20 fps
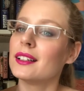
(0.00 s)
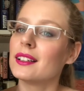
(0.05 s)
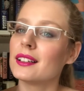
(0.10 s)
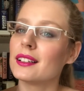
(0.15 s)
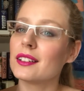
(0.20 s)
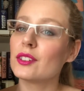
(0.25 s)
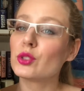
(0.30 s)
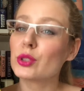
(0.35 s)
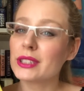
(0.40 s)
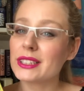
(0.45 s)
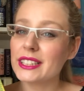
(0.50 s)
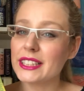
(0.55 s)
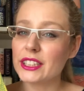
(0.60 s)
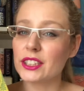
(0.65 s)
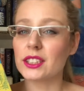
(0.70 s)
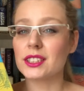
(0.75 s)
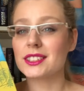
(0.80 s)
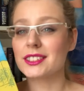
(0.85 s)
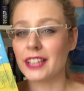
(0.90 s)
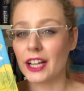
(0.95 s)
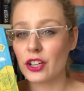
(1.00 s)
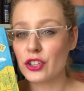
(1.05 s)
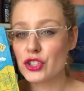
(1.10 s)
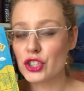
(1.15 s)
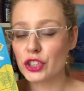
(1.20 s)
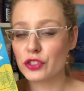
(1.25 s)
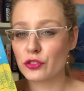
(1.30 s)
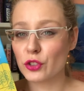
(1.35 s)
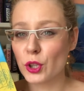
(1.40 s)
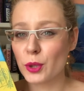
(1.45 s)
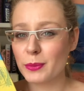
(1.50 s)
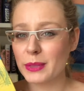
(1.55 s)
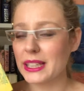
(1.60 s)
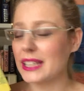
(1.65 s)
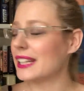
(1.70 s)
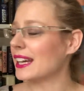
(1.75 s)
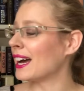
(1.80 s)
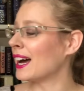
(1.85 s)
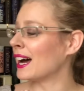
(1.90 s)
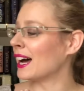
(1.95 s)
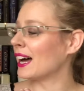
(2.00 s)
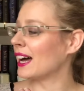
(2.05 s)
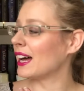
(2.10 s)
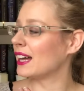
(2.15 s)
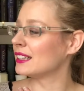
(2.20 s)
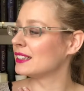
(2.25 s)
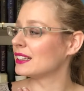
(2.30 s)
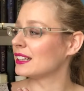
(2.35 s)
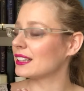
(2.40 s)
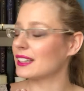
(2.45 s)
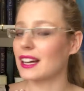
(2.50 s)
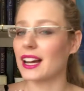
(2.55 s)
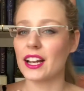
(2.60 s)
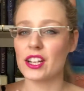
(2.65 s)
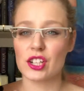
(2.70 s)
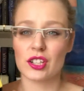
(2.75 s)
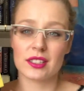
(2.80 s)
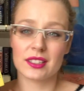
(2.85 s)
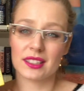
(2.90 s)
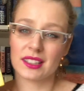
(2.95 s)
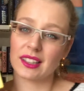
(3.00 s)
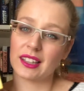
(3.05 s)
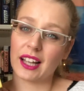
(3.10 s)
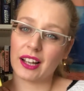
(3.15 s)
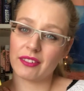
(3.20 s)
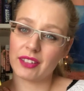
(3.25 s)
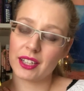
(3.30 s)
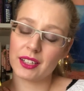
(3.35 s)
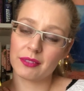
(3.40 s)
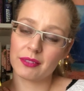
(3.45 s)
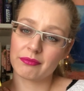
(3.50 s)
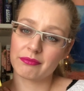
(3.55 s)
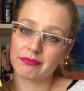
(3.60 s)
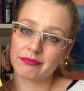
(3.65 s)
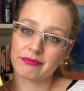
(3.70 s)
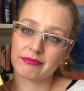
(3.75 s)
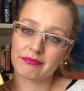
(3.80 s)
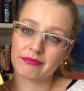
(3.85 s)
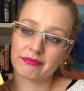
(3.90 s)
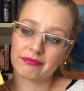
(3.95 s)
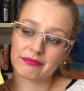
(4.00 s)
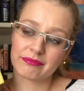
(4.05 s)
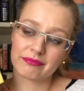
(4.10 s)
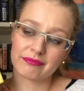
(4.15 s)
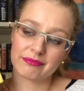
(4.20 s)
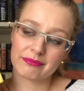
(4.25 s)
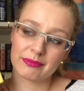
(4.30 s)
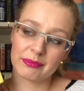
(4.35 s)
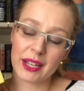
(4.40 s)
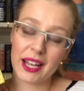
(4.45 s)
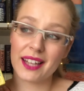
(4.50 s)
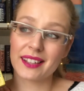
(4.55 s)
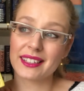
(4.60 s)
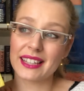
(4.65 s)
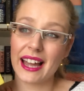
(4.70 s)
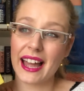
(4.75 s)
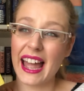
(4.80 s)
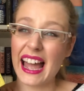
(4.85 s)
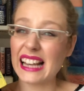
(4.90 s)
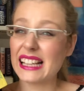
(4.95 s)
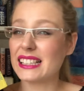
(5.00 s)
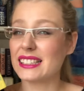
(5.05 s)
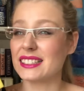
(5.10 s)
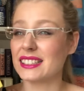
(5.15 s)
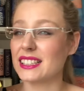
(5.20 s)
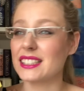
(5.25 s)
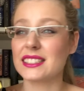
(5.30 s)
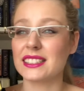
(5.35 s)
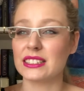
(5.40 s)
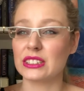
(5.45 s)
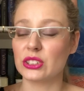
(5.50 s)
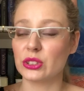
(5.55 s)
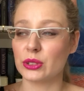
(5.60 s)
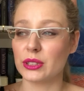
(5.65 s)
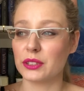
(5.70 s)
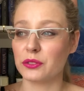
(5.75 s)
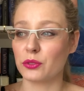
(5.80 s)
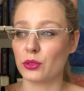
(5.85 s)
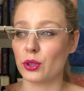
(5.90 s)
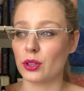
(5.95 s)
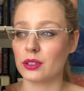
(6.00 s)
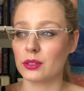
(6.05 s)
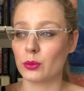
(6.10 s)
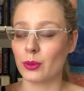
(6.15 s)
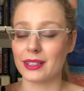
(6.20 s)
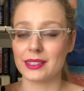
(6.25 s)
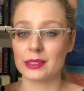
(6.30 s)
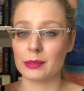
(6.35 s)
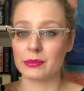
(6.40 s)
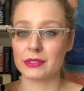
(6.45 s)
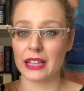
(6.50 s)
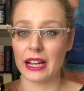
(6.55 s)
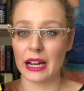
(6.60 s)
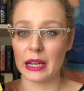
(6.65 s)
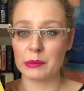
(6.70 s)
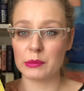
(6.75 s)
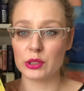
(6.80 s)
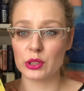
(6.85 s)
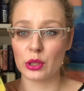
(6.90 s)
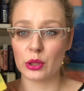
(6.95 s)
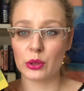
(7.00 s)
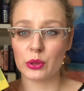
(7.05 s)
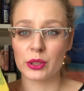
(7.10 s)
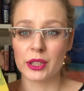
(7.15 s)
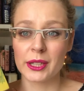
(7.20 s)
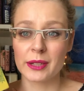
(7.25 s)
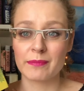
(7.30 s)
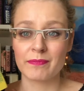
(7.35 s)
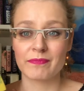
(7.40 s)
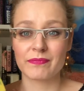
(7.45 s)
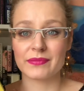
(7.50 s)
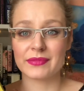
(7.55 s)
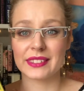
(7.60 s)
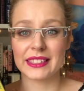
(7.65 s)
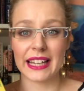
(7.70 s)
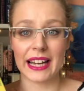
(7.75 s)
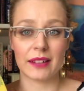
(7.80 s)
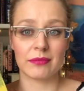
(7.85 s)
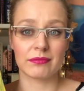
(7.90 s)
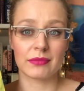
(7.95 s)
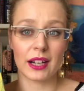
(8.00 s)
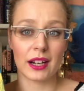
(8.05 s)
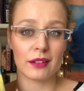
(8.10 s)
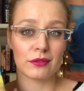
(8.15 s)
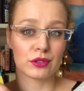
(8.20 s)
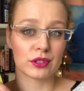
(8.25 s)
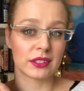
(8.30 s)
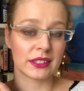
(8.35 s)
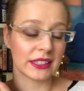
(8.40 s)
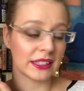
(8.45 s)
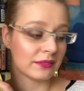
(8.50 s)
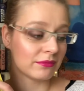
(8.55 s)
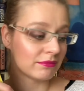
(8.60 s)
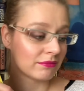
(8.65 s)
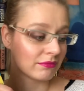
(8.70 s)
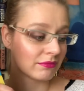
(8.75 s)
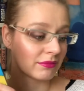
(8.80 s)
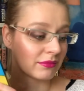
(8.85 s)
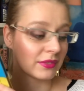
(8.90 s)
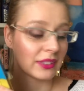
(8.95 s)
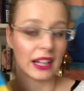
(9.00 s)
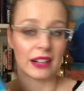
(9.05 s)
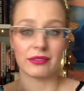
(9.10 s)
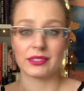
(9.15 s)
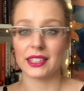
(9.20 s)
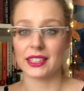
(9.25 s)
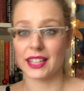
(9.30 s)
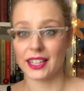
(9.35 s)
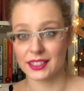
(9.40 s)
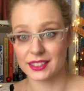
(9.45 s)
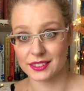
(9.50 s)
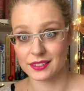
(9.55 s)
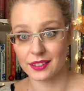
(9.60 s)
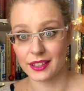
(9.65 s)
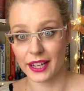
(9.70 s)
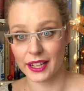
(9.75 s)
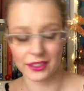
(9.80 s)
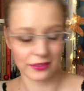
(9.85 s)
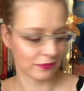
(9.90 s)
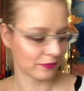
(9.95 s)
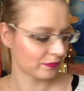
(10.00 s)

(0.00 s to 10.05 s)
Really nostalgic for me and I just love it. And I hadn't listened to it for quite some time, so yeah, I really love that I did that.